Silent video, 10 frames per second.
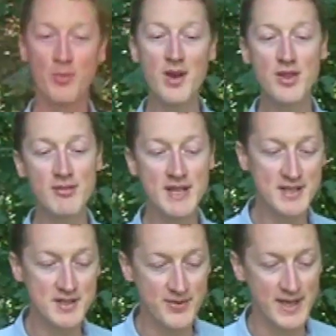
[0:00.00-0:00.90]
And one of the
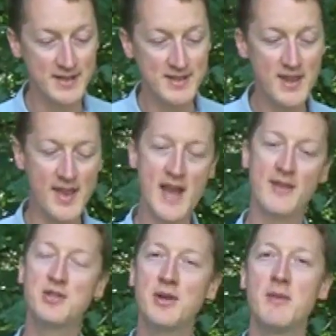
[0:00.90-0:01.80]
reasons for that is that they
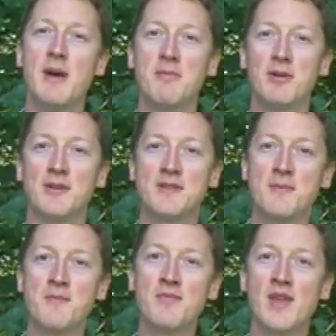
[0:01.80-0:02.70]
have sugar maples,
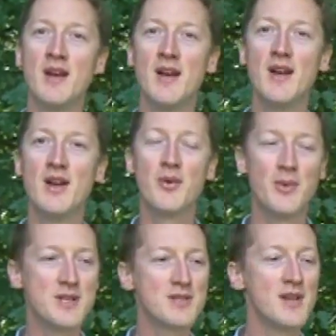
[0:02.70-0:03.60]

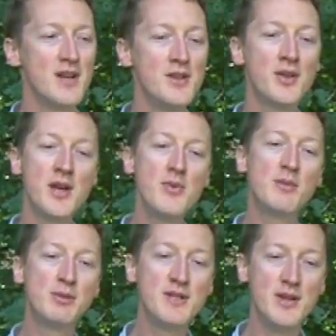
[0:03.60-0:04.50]
which not
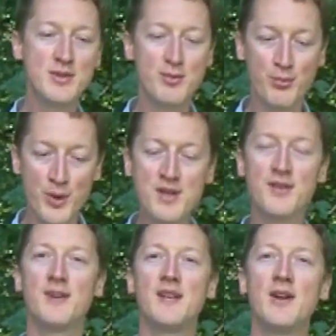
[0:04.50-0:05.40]
only produce
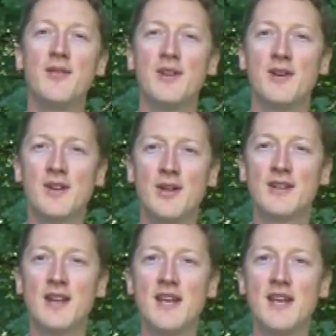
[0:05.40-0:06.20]
wonderfully coloured